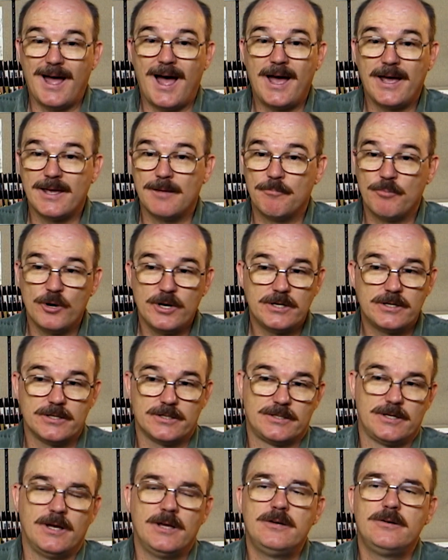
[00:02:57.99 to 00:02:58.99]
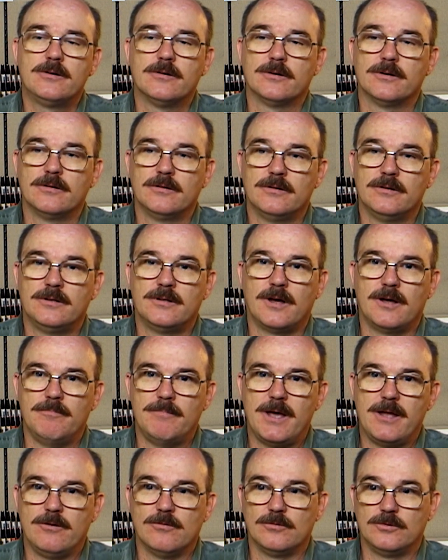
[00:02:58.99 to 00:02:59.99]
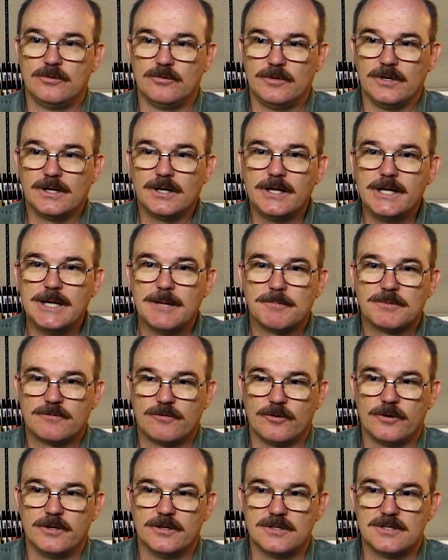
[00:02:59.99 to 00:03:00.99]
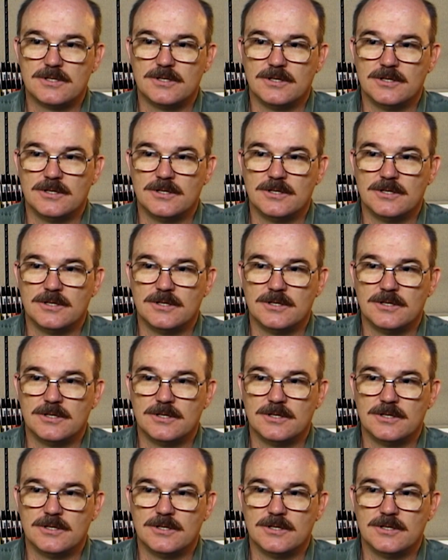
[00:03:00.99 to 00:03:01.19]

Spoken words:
I apprenticed under Don Manuel doing cleanups for his